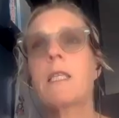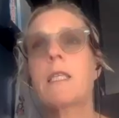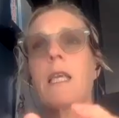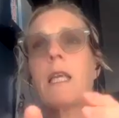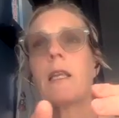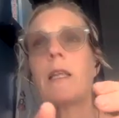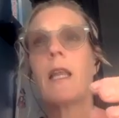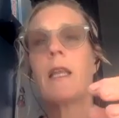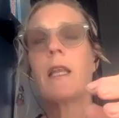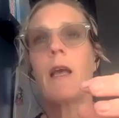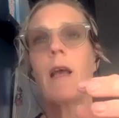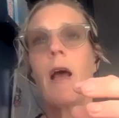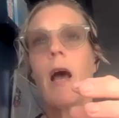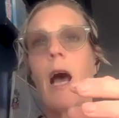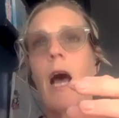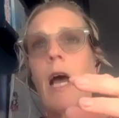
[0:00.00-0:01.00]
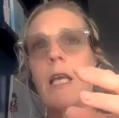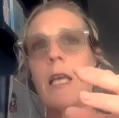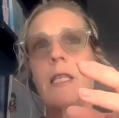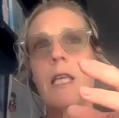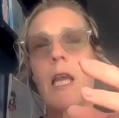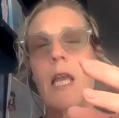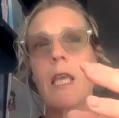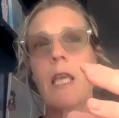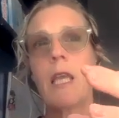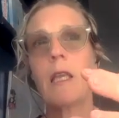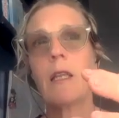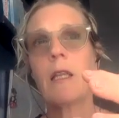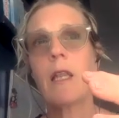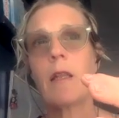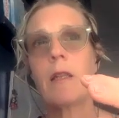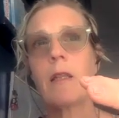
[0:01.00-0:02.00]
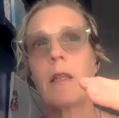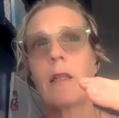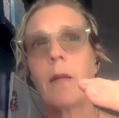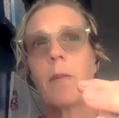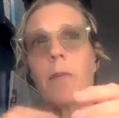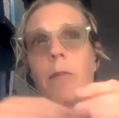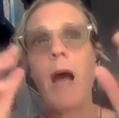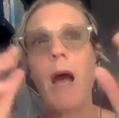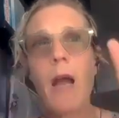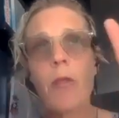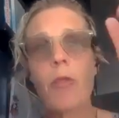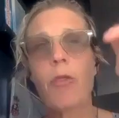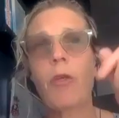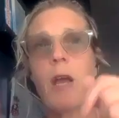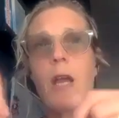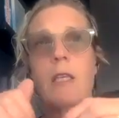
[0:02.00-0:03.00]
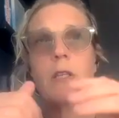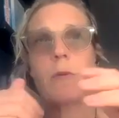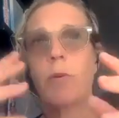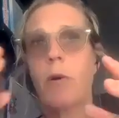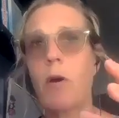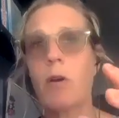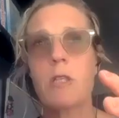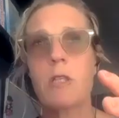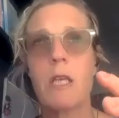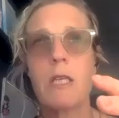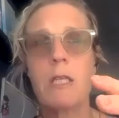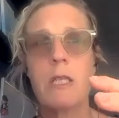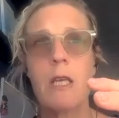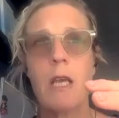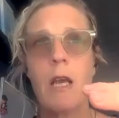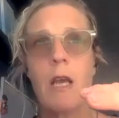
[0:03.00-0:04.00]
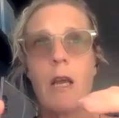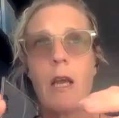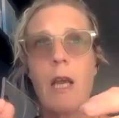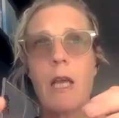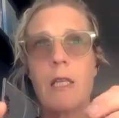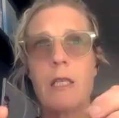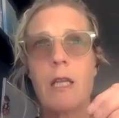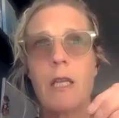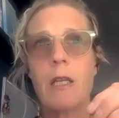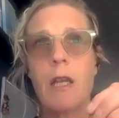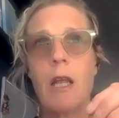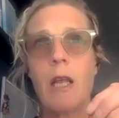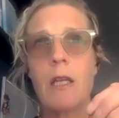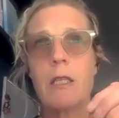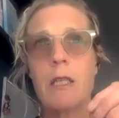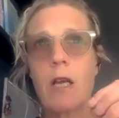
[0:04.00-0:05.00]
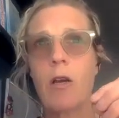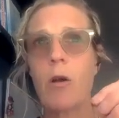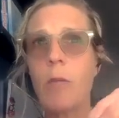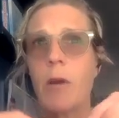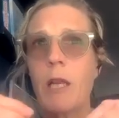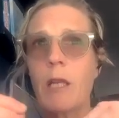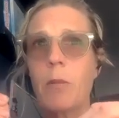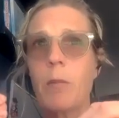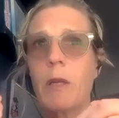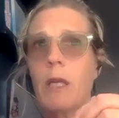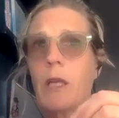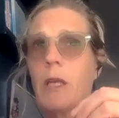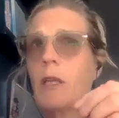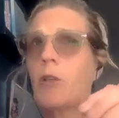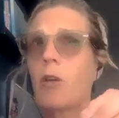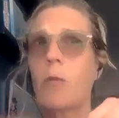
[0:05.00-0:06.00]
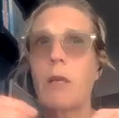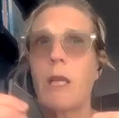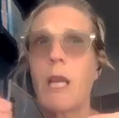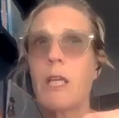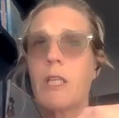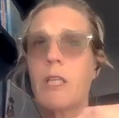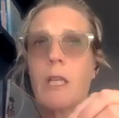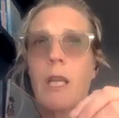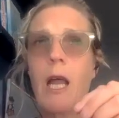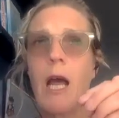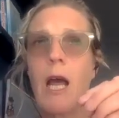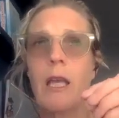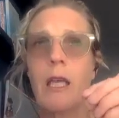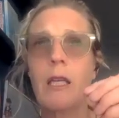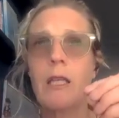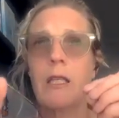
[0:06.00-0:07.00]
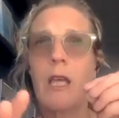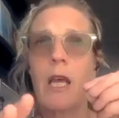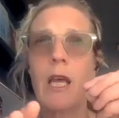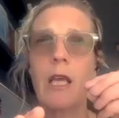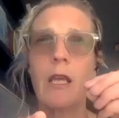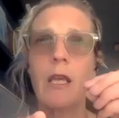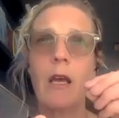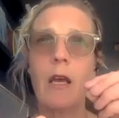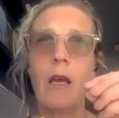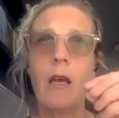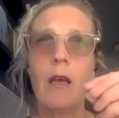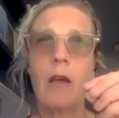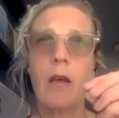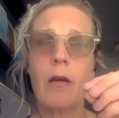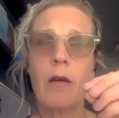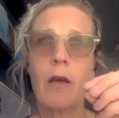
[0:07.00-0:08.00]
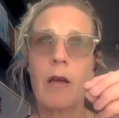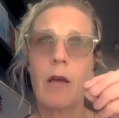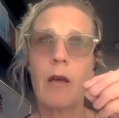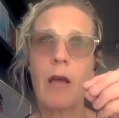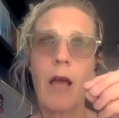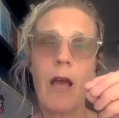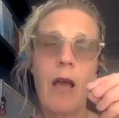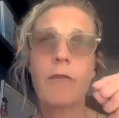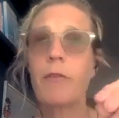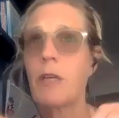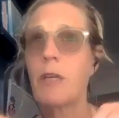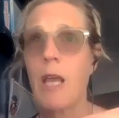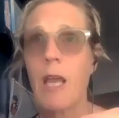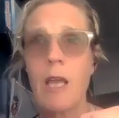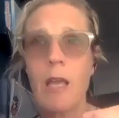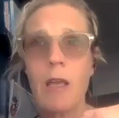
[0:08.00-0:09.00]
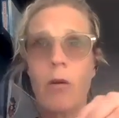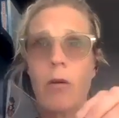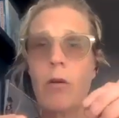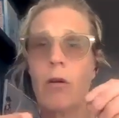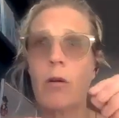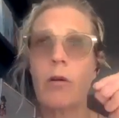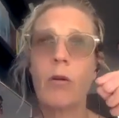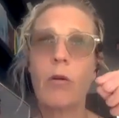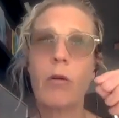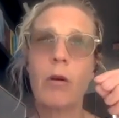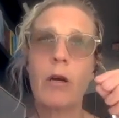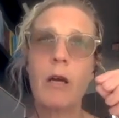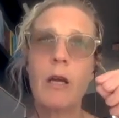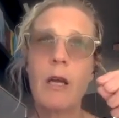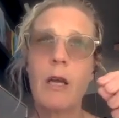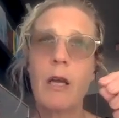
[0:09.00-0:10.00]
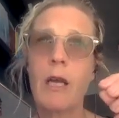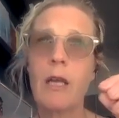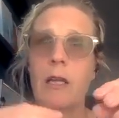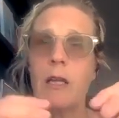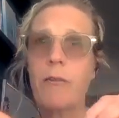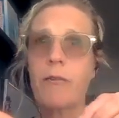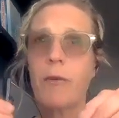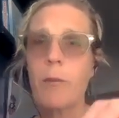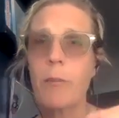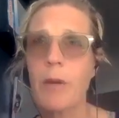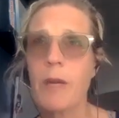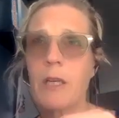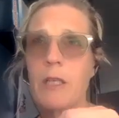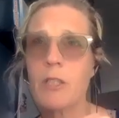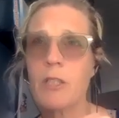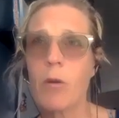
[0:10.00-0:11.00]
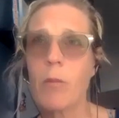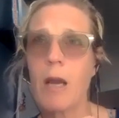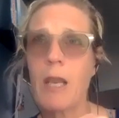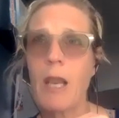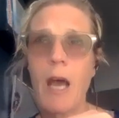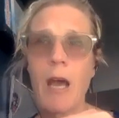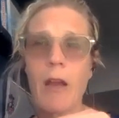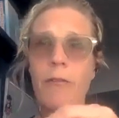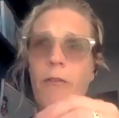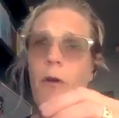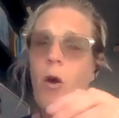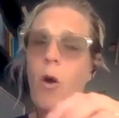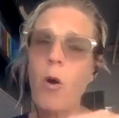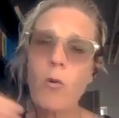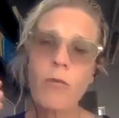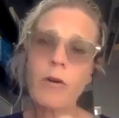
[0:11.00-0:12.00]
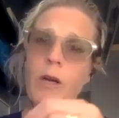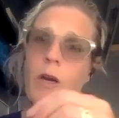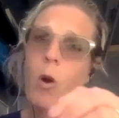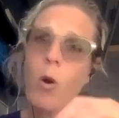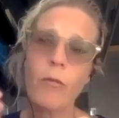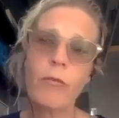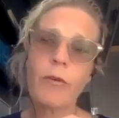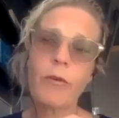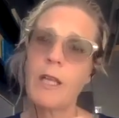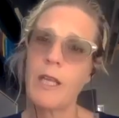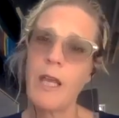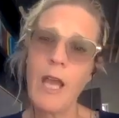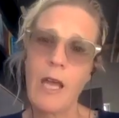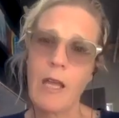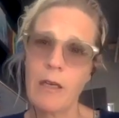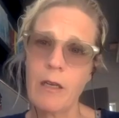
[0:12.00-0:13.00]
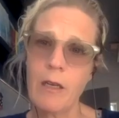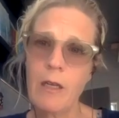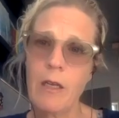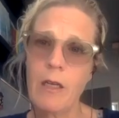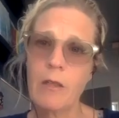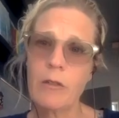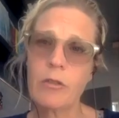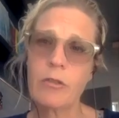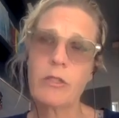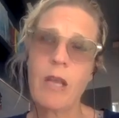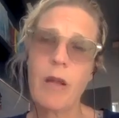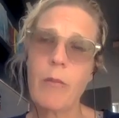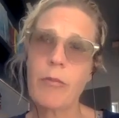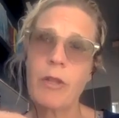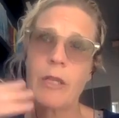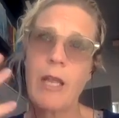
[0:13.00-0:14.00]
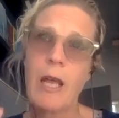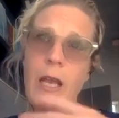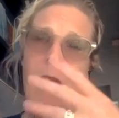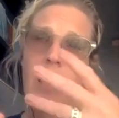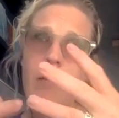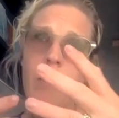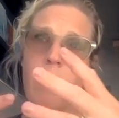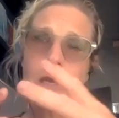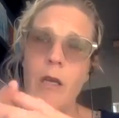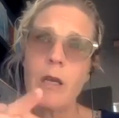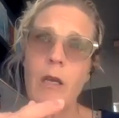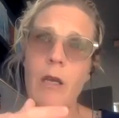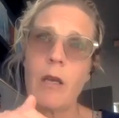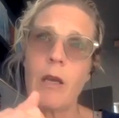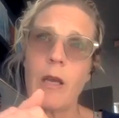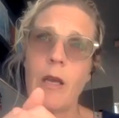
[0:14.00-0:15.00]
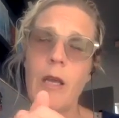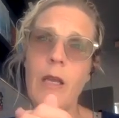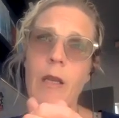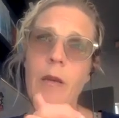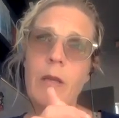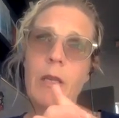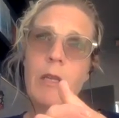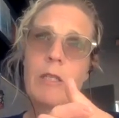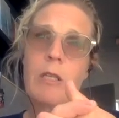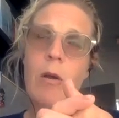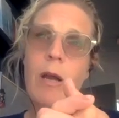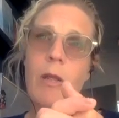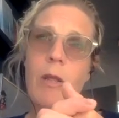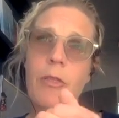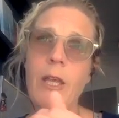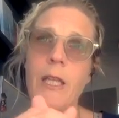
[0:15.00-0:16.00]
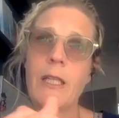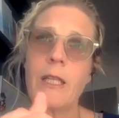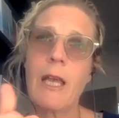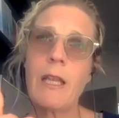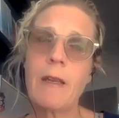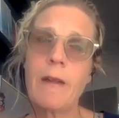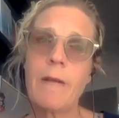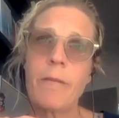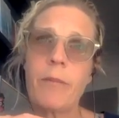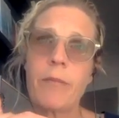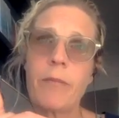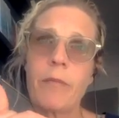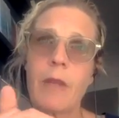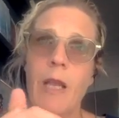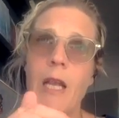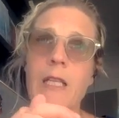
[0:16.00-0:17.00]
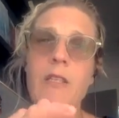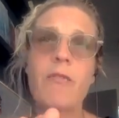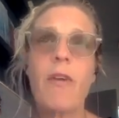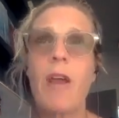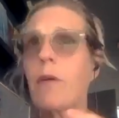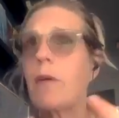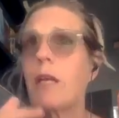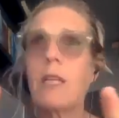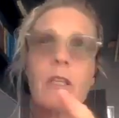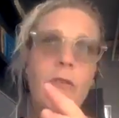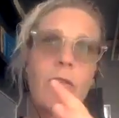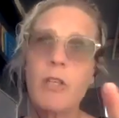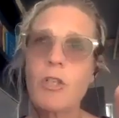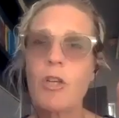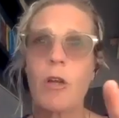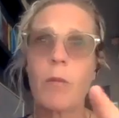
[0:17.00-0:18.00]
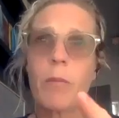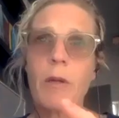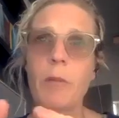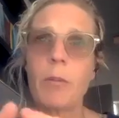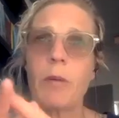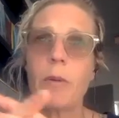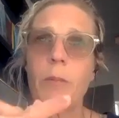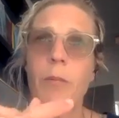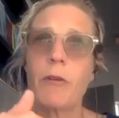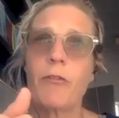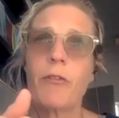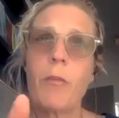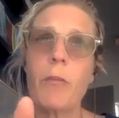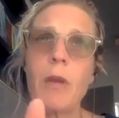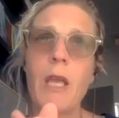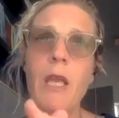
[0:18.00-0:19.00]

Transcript: see that I taking the blind faith process, it's a commitment and determination that I can take every day or in different periods of my life over and over again. So something that I'm so I think that it's very individual, but for me,